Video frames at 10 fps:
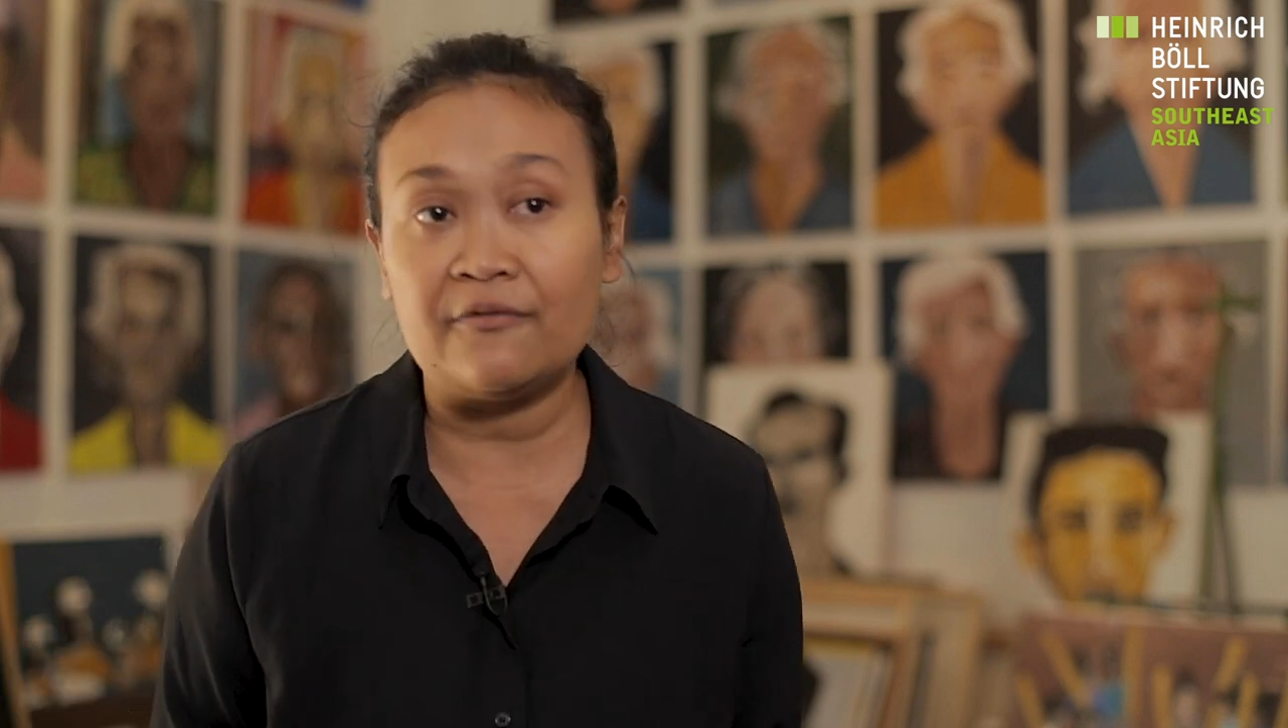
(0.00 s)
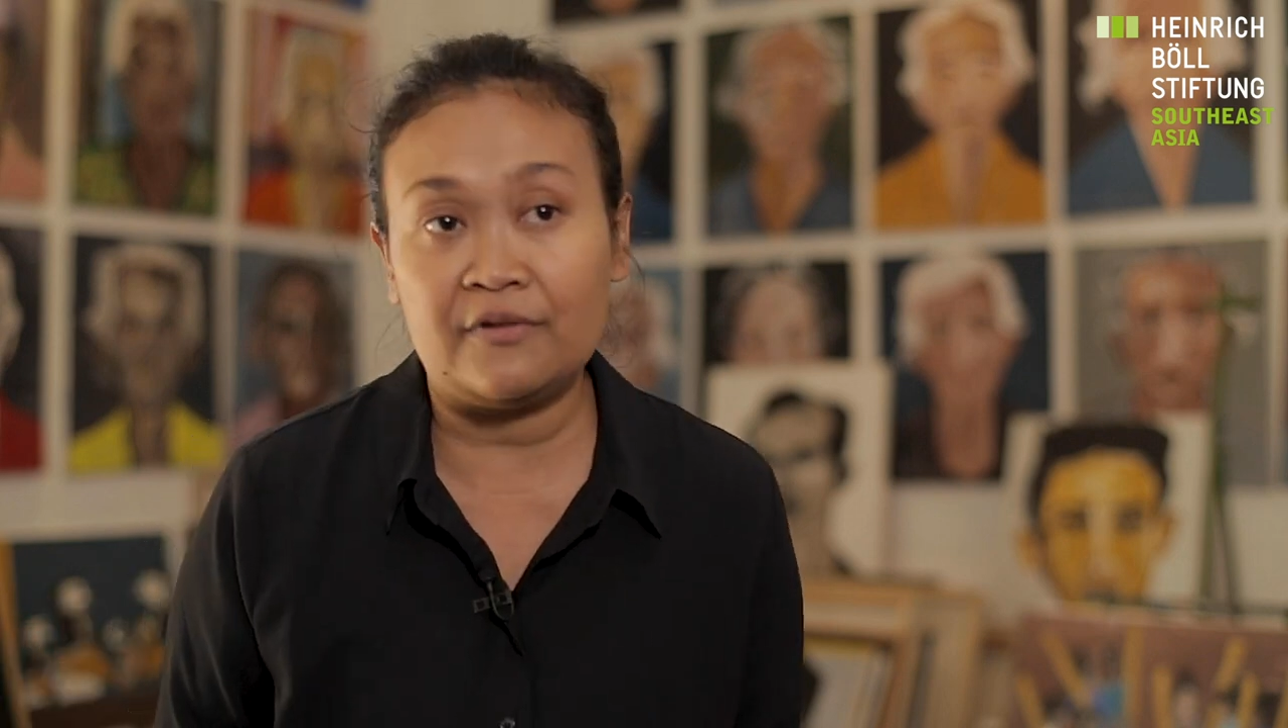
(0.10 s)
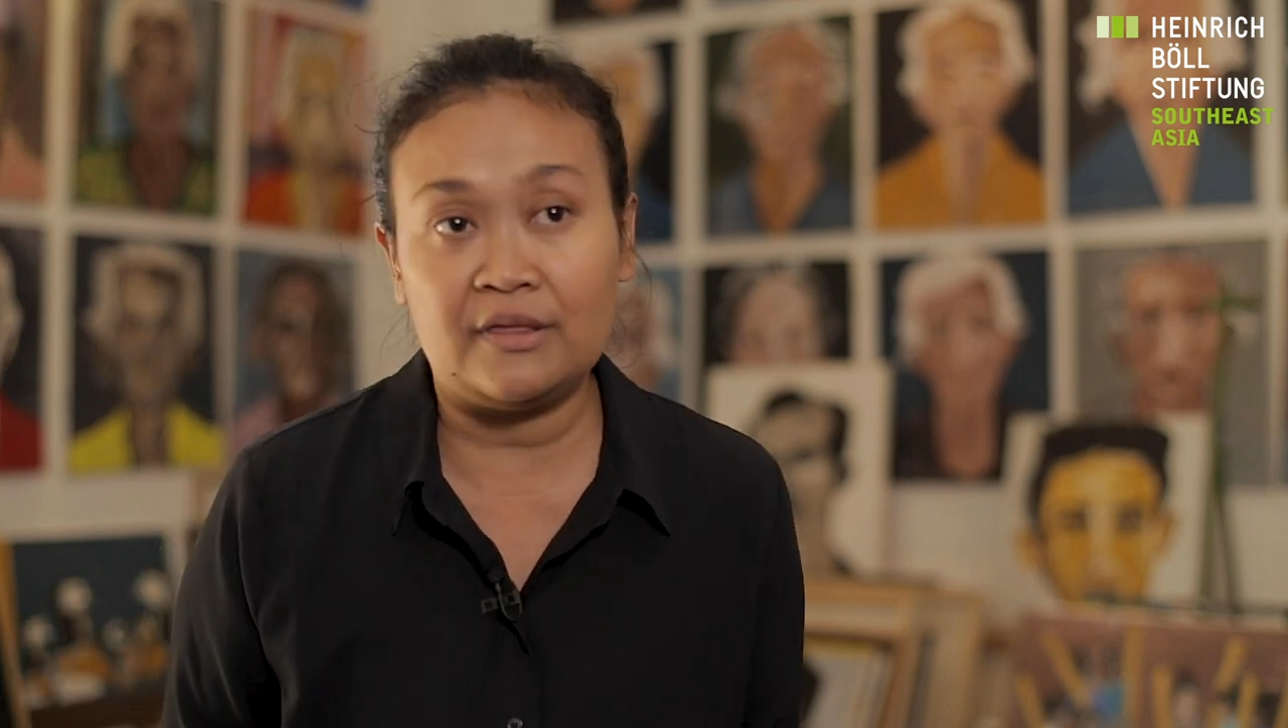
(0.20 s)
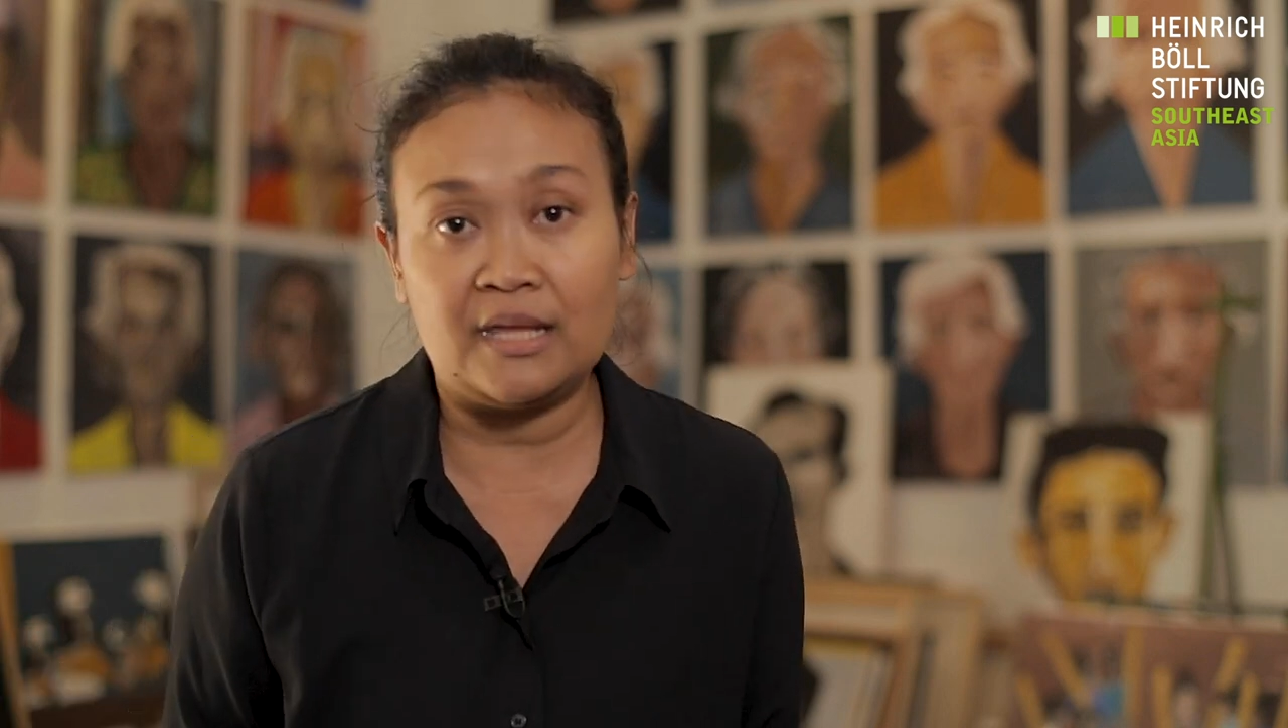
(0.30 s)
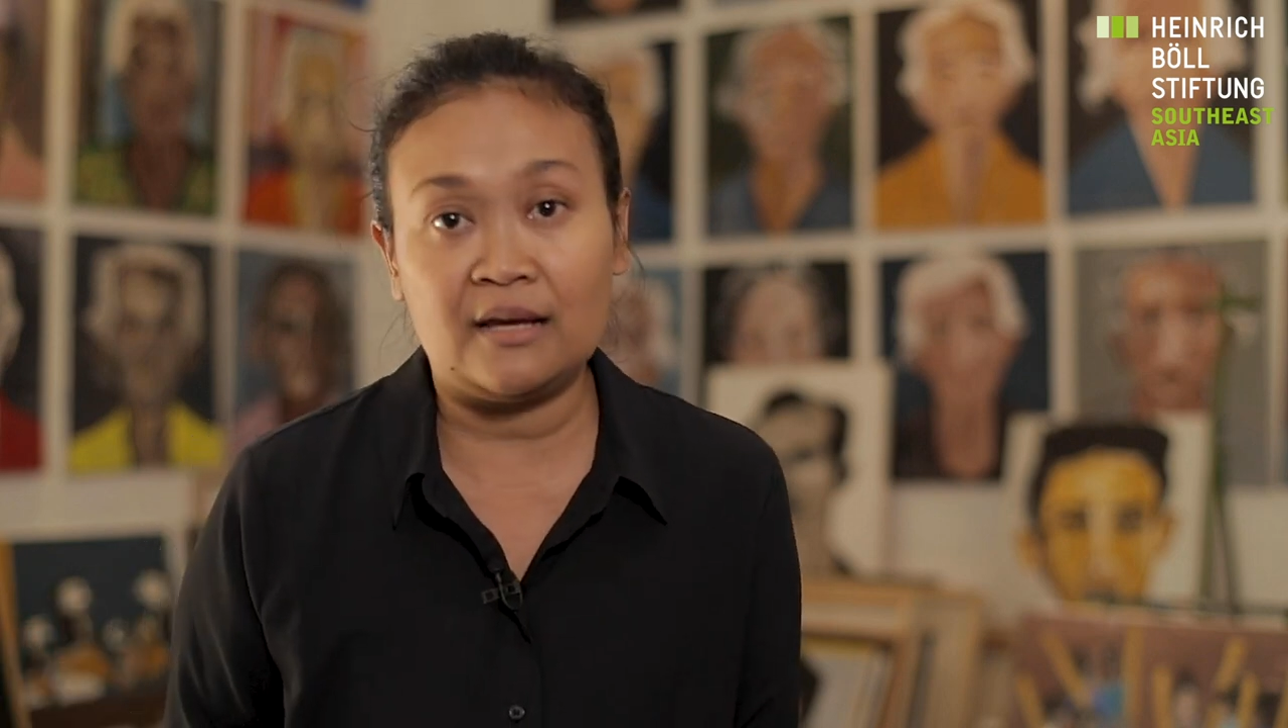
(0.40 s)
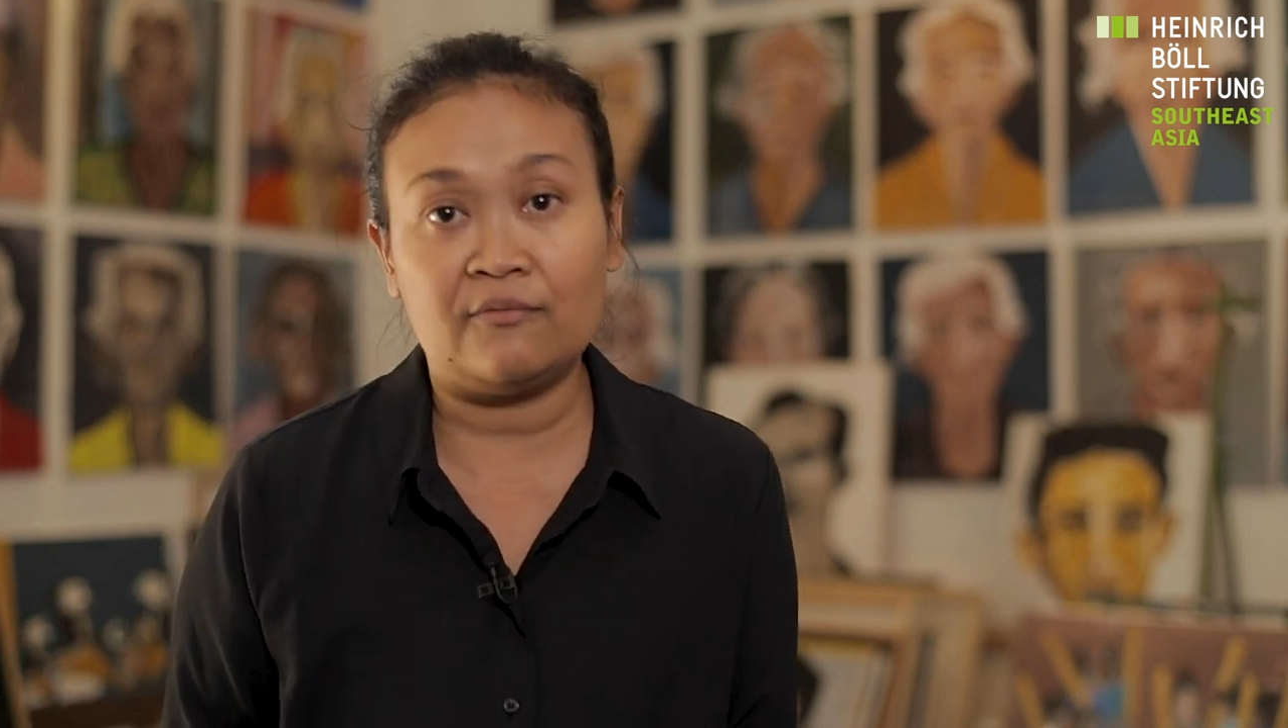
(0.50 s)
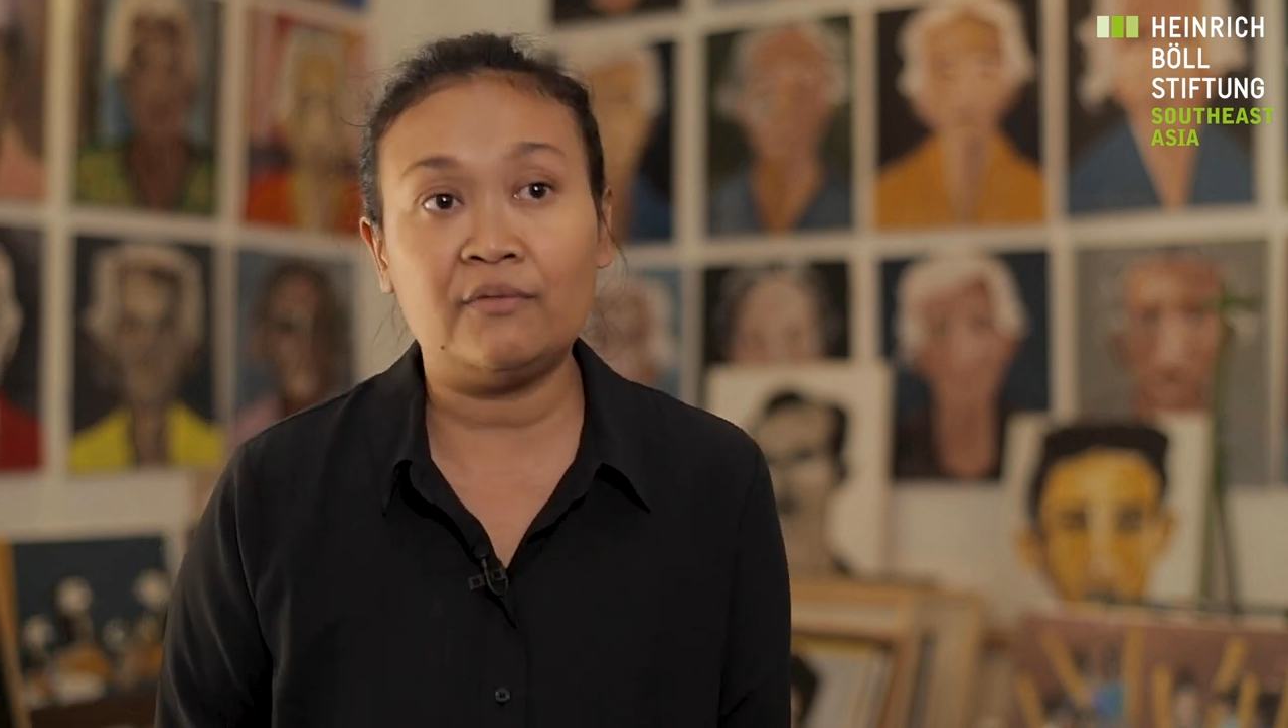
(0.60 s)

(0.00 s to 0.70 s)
everything.